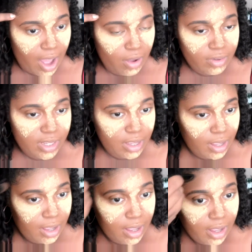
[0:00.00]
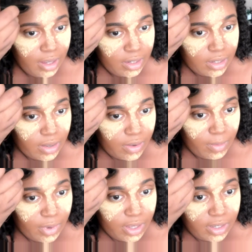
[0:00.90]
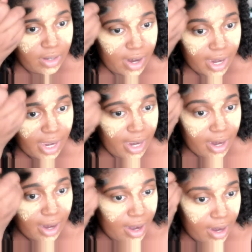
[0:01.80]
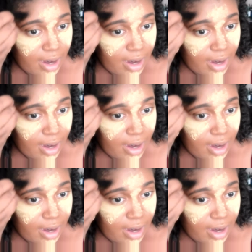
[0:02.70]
out. So I'm gonna start here,